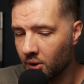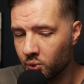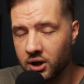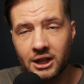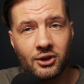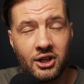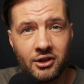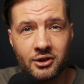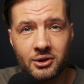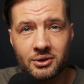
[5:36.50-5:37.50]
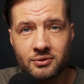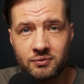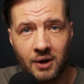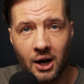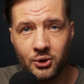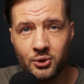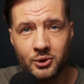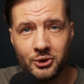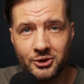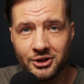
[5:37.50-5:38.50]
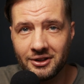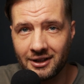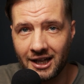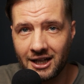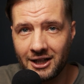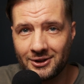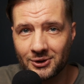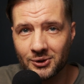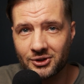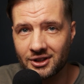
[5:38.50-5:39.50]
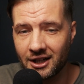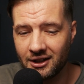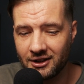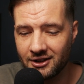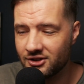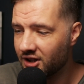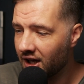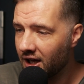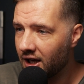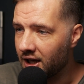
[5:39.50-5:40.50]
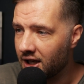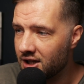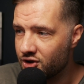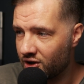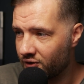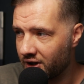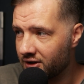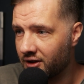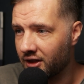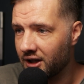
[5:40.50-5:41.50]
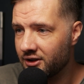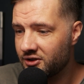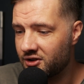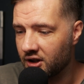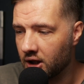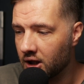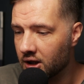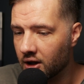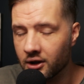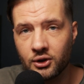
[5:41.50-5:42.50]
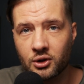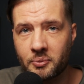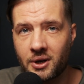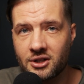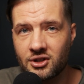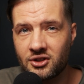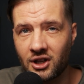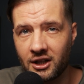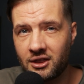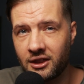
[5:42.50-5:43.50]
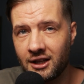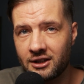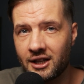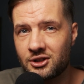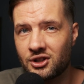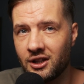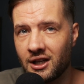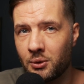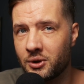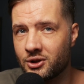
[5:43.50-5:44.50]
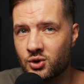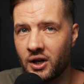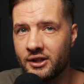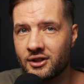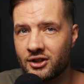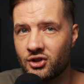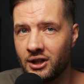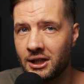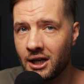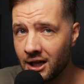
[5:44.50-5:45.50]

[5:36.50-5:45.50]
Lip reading: Would like to hear how you're using AI tools and all these AI-generated things in your projects. I think next thing I want to try is actually,